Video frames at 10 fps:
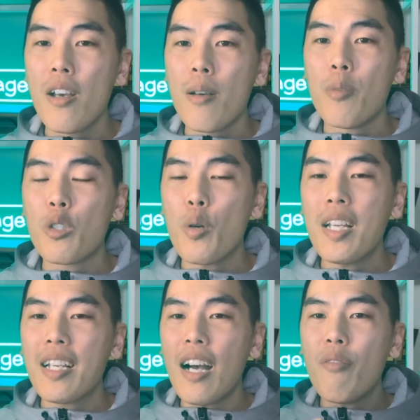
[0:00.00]

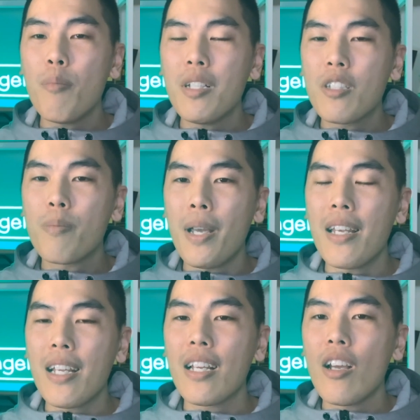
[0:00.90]
between government spending